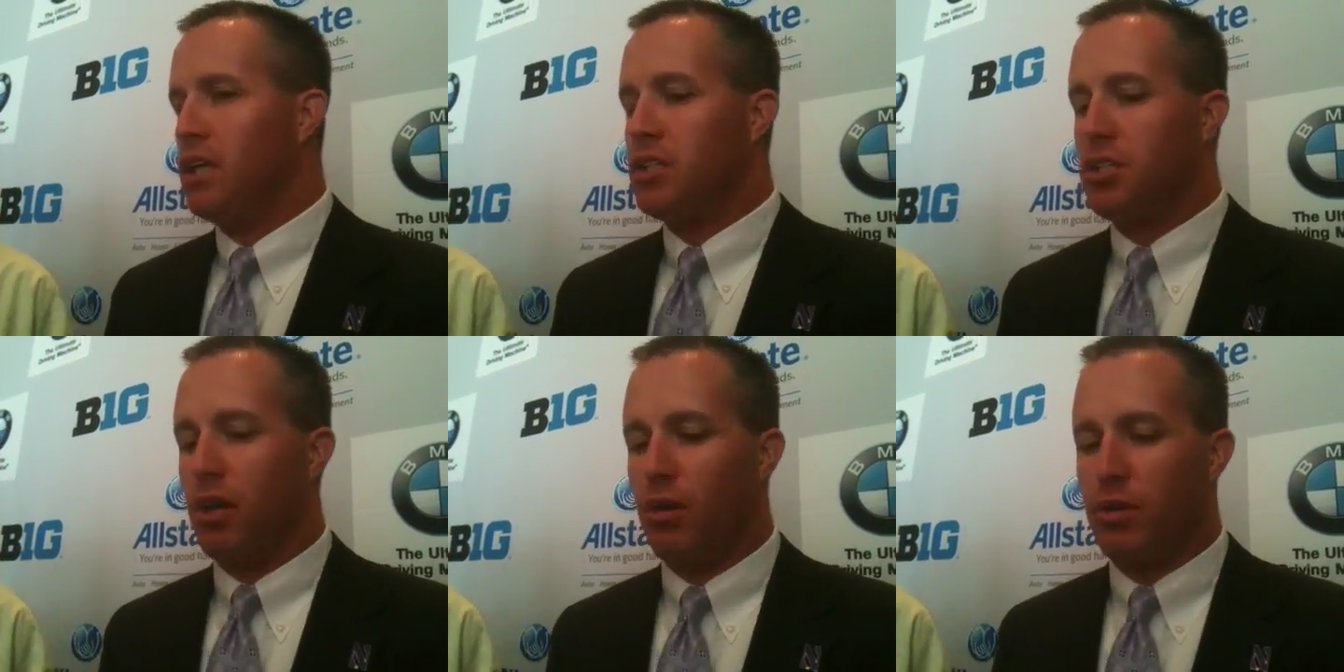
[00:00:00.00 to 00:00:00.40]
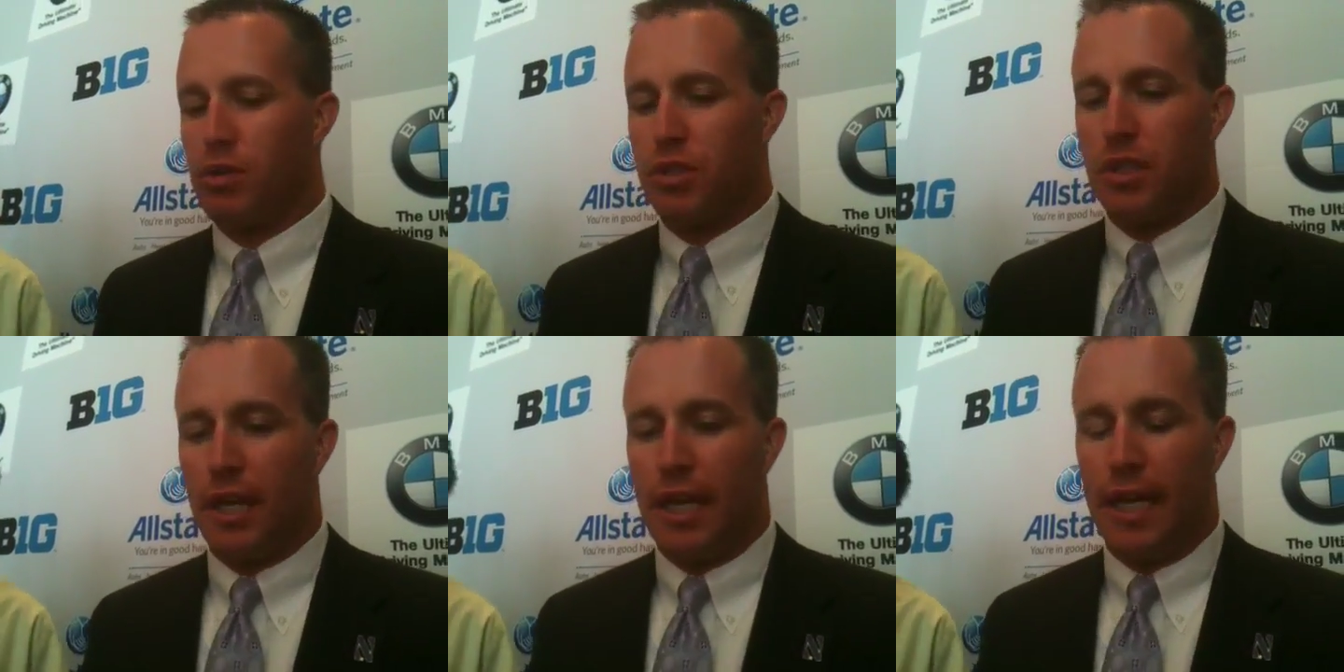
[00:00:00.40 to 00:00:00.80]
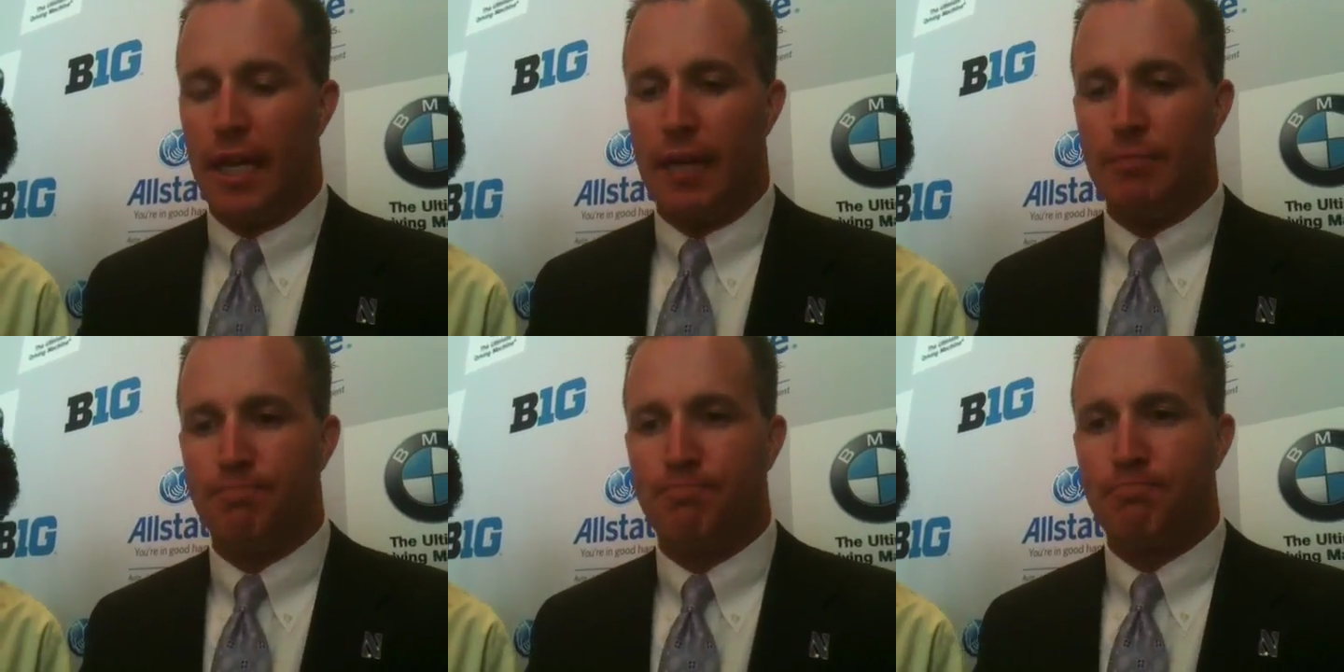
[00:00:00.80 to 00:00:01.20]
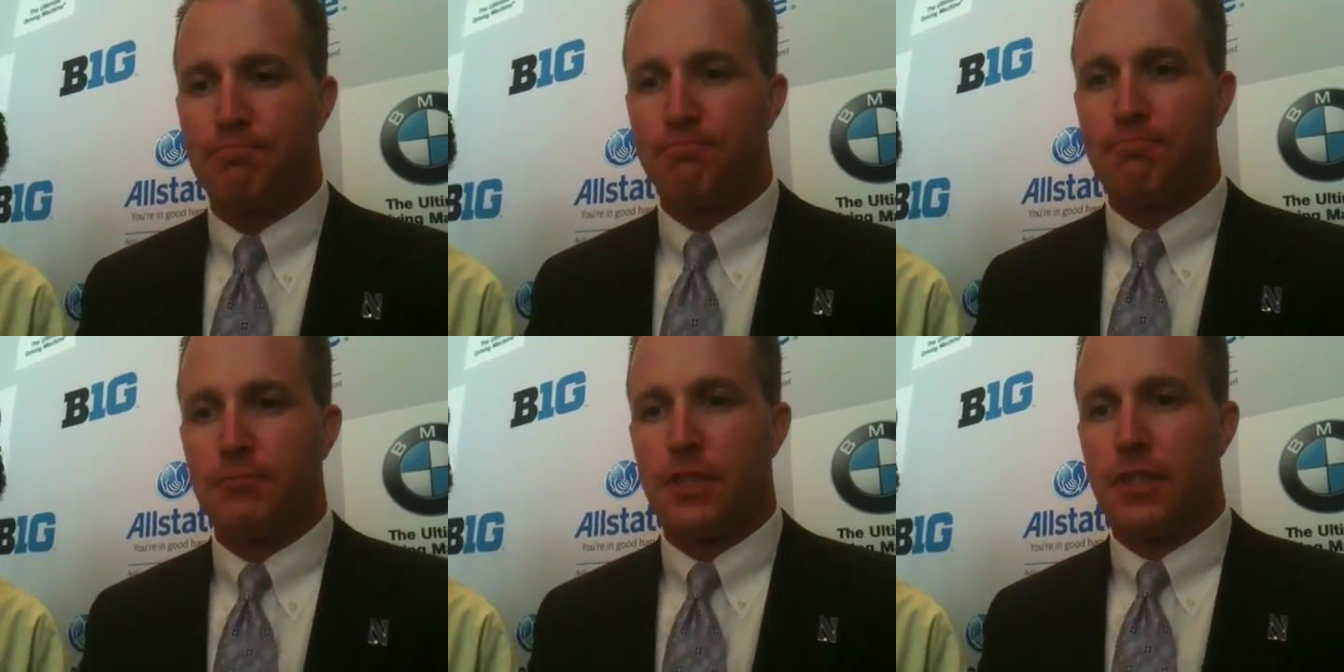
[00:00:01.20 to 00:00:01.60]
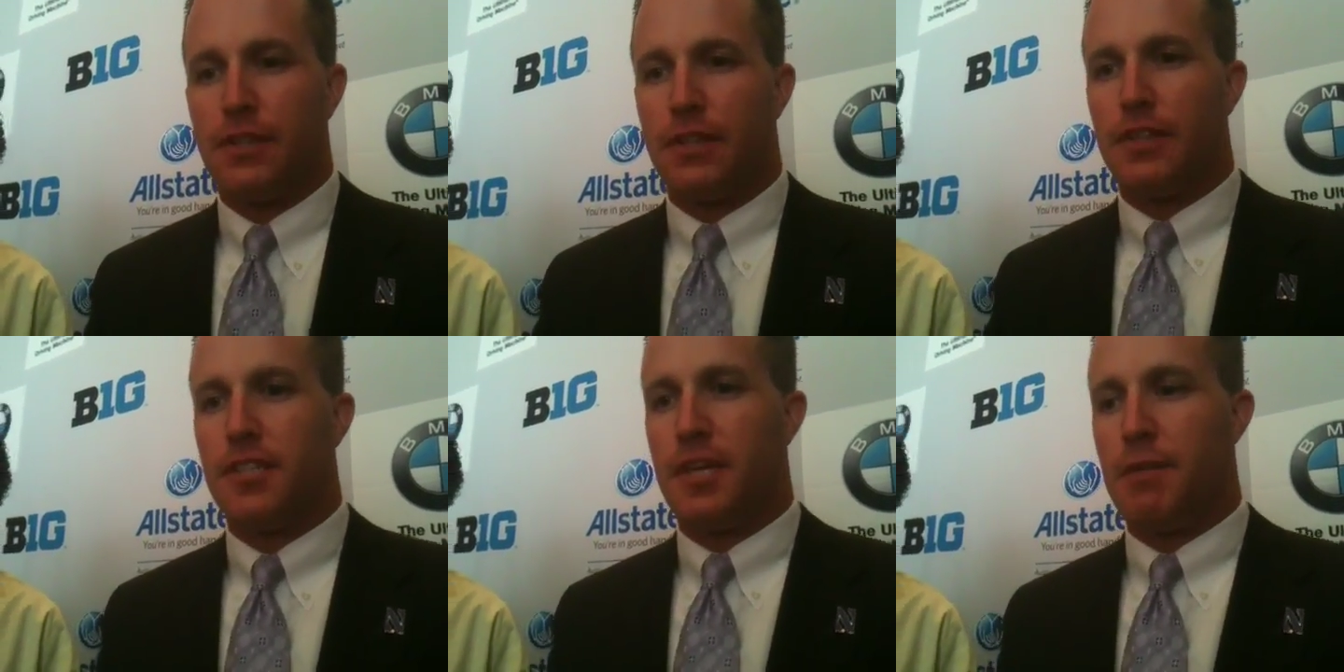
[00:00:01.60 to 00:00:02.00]
So it's um,
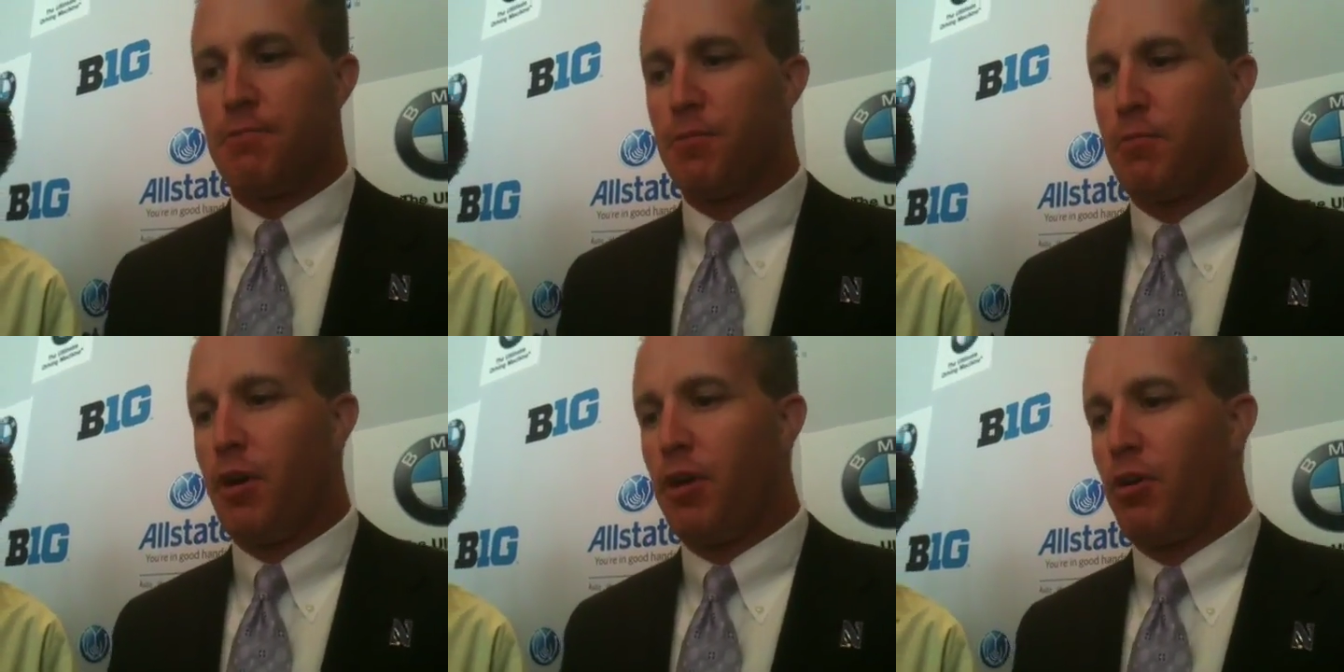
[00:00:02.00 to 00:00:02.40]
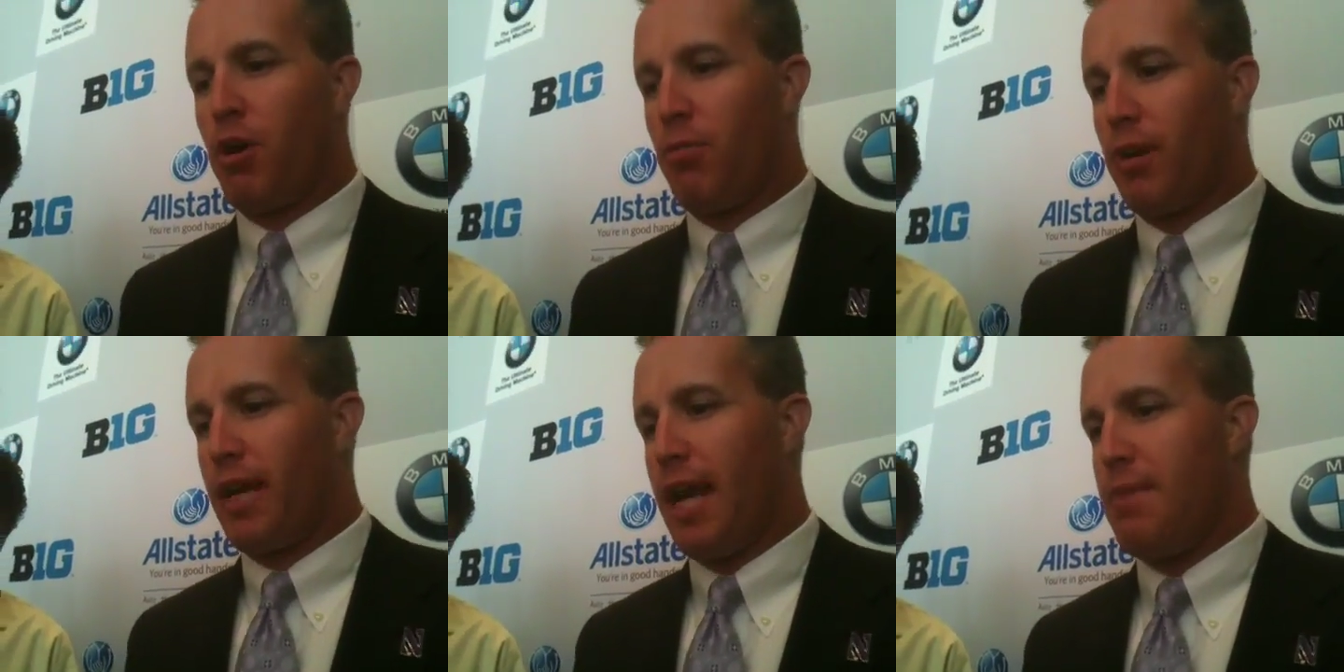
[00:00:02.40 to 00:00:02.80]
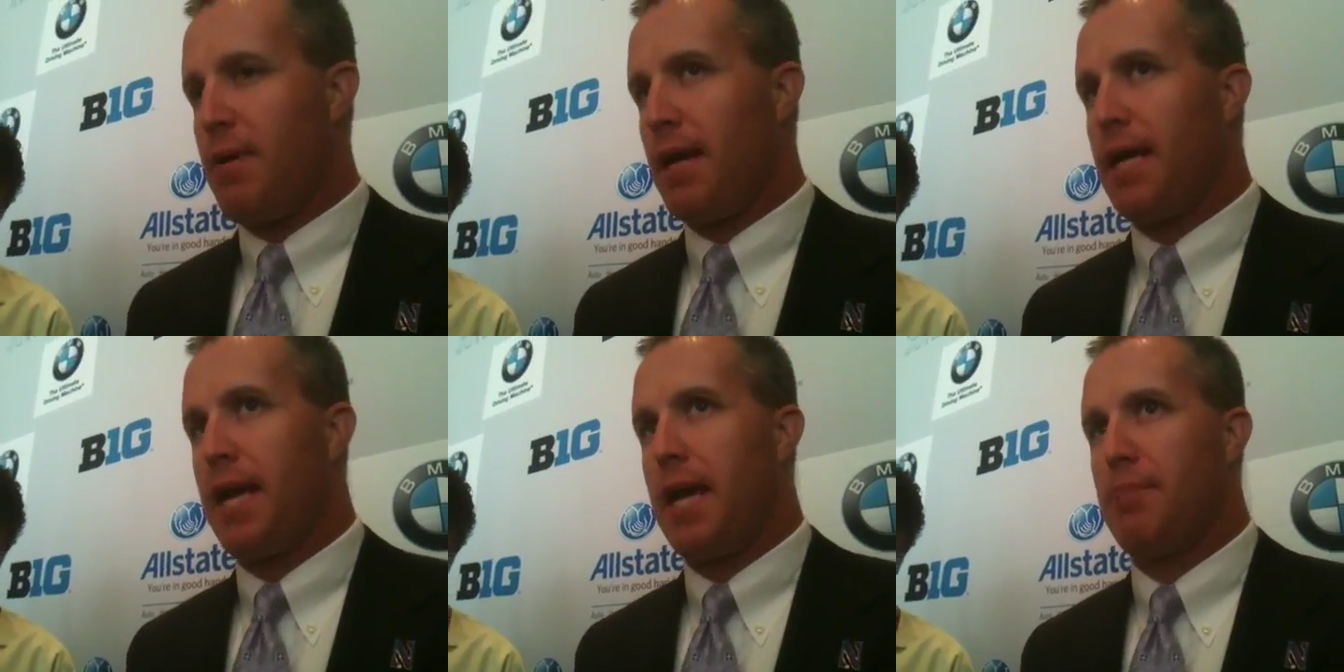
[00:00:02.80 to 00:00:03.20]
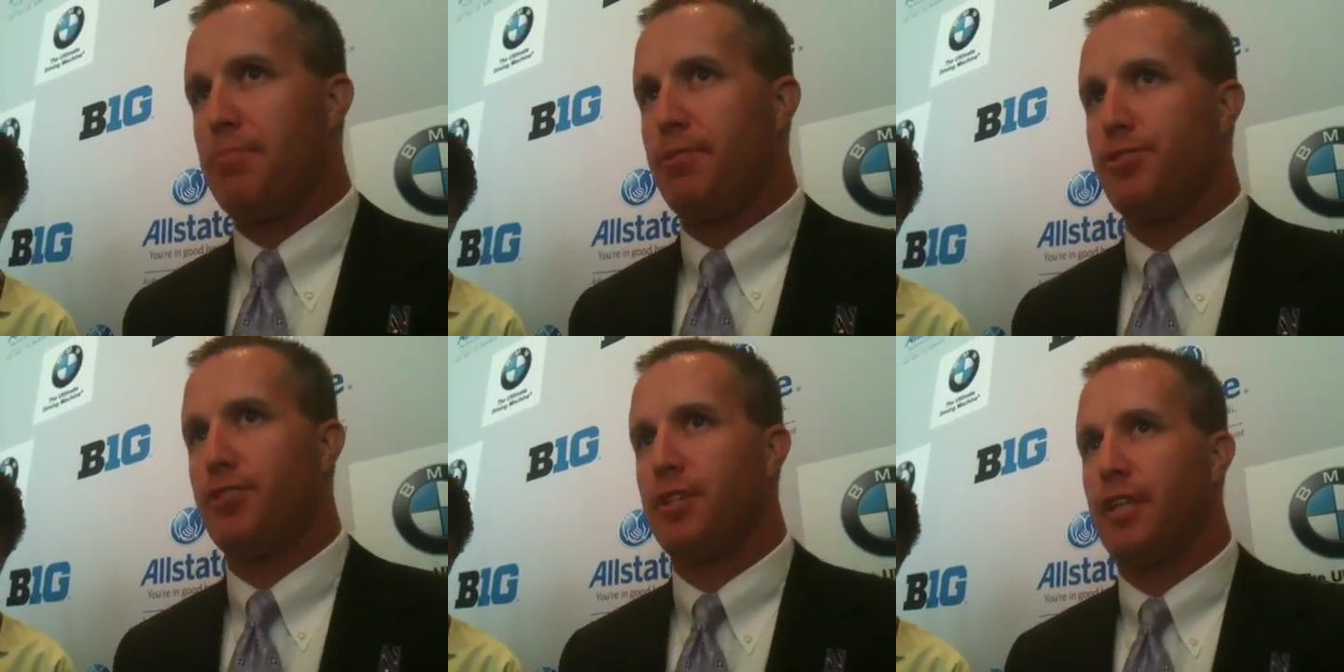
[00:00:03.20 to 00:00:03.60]
the team from Under Armour came on campus,